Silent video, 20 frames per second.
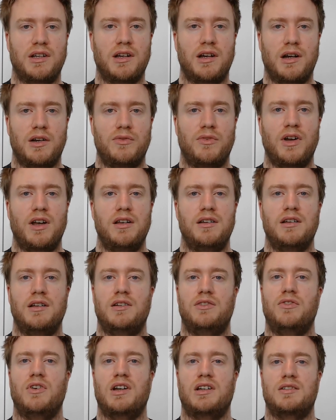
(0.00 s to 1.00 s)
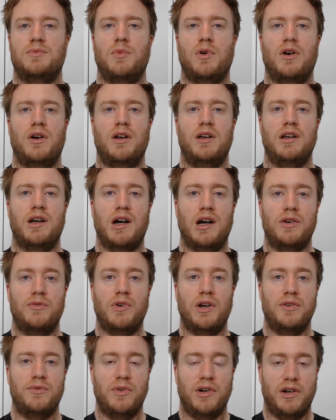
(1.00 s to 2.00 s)
heart rate, it tracks my heart
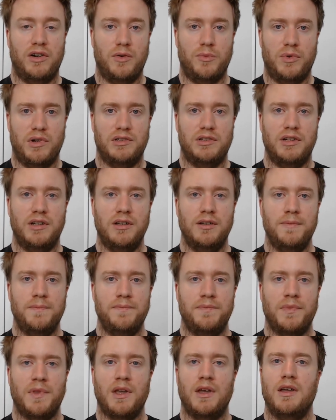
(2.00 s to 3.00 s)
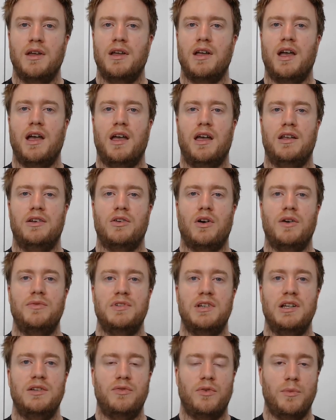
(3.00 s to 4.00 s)
rate variability. And I've
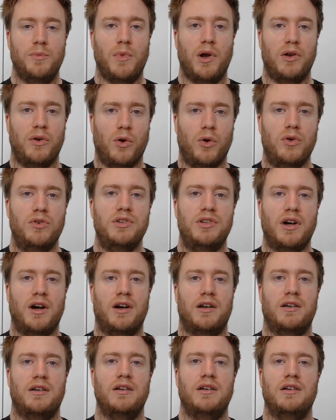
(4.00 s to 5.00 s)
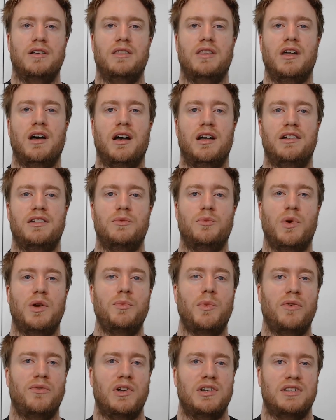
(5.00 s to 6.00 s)
seen from my own data that
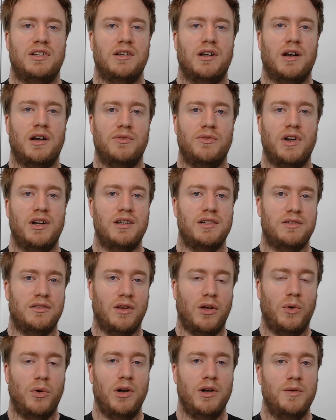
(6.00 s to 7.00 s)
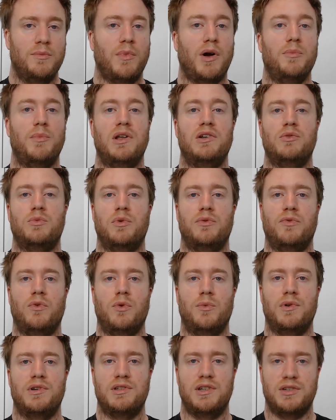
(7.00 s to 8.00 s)
when my resting heart rate is lower, my mental
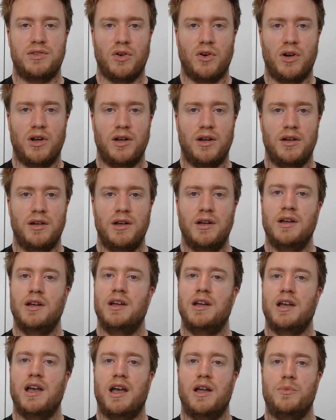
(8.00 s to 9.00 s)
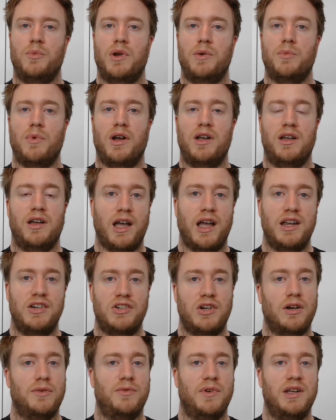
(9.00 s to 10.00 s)
performance is higher. And when my
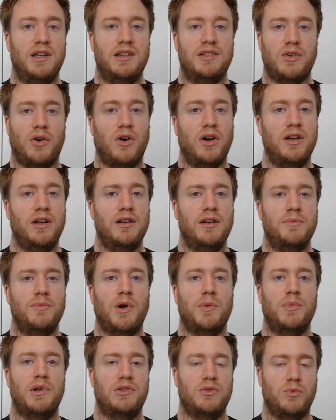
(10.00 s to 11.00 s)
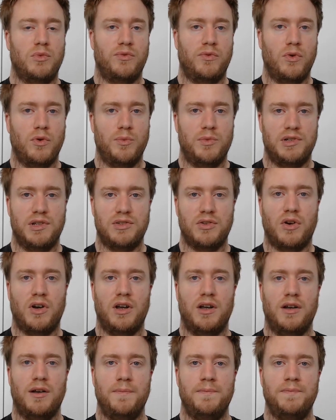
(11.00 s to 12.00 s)
HRV is higher, my mental performance is higher.